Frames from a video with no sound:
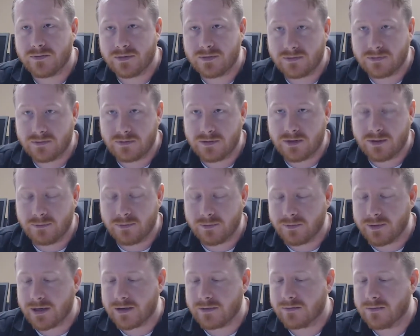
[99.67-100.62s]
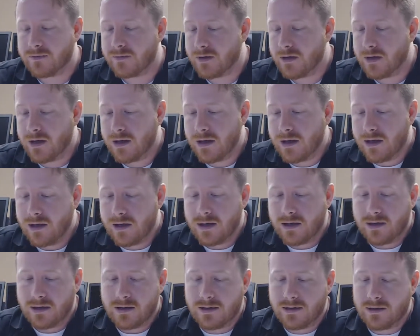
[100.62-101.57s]
It's got a couple pounds.
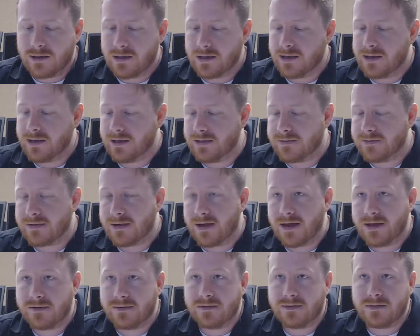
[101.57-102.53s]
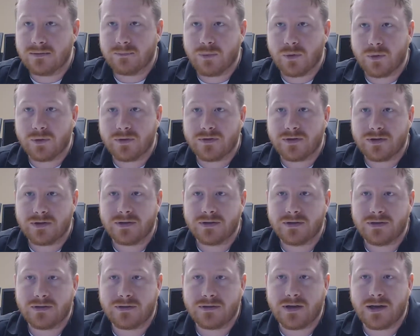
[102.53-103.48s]
It's got ports on the
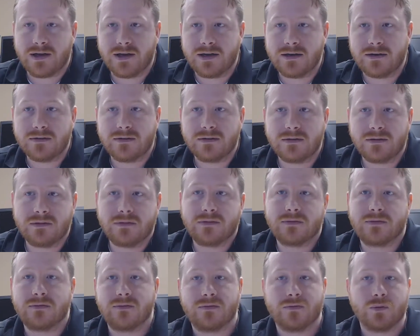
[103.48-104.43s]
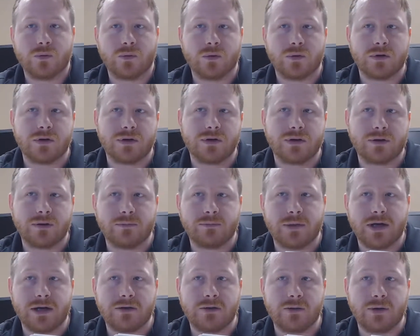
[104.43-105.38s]
side for
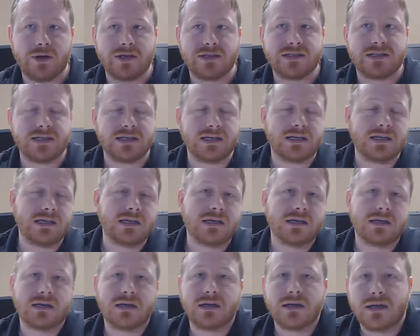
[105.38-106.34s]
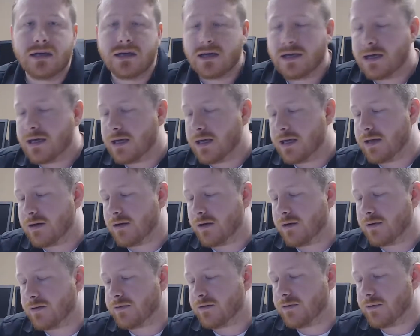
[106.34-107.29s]
micro SD. It
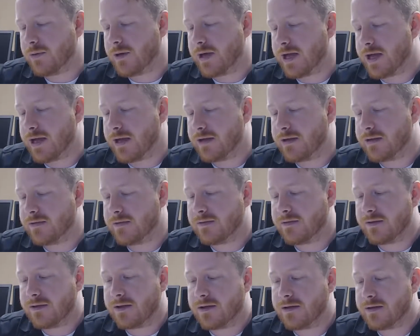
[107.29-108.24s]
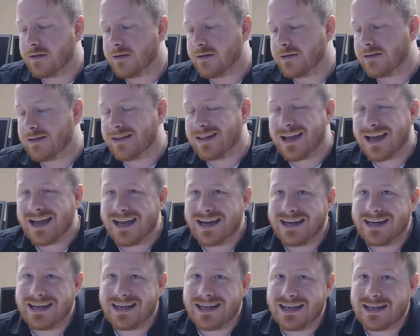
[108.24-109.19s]
also has a line
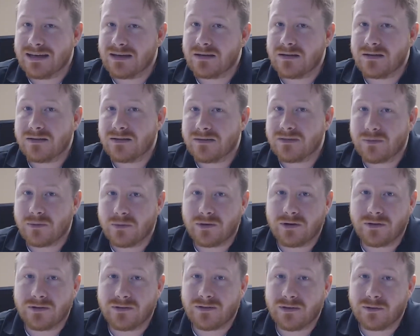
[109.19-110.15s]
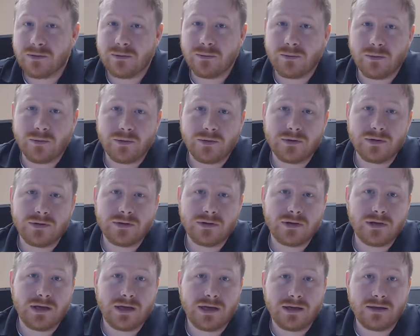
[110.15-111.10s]
in, so an auxiliary port,
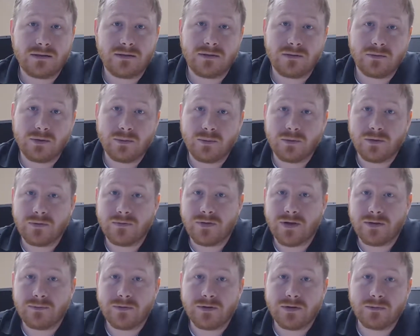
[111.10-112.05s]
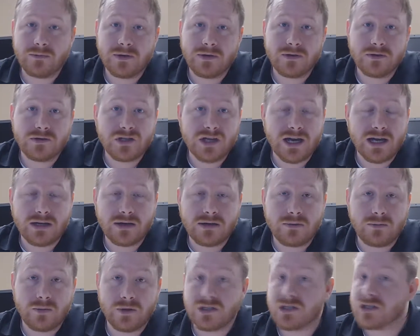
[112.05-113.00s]
a 3.5 millimeter jack,
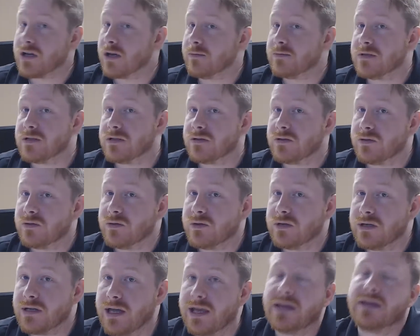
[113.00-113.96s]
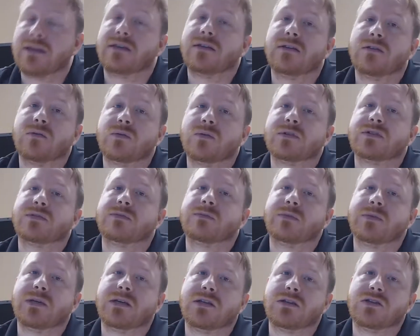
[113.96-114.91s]
which comes included, and a
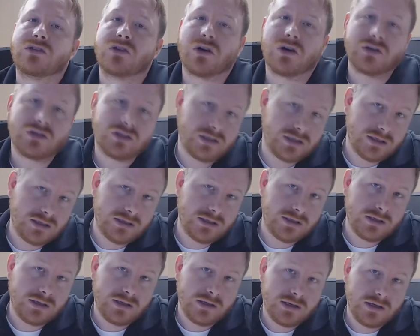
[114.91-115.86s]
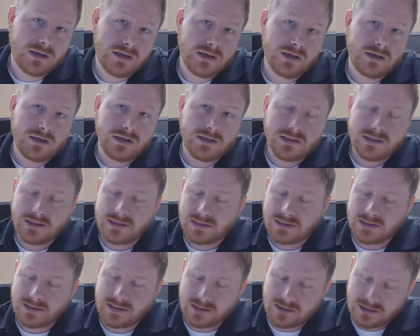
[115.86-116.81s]
USB charging
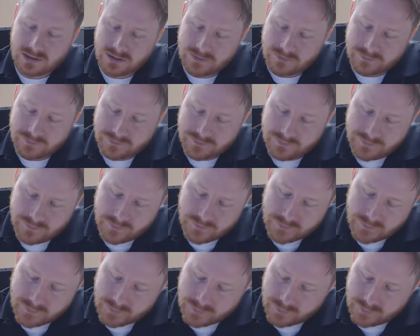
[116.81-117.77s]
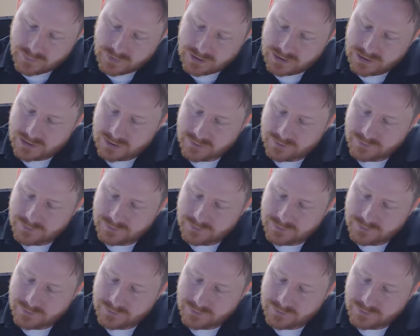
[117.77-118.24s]
section right there.